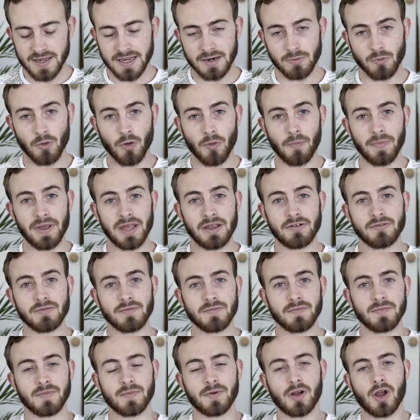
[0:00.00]
It will be
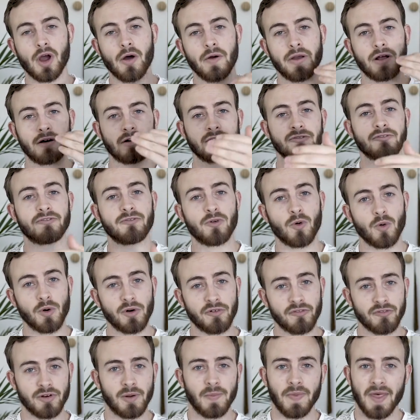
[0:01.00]
going on
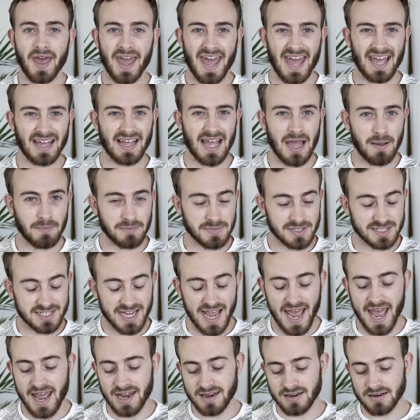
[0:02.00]
forward from their
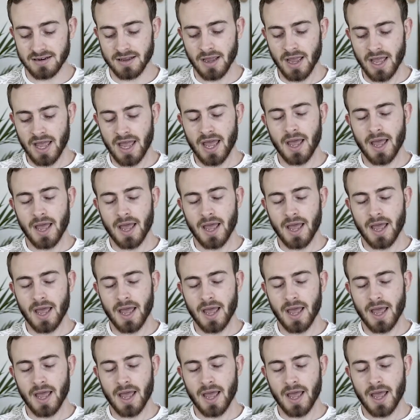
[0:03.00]
M10,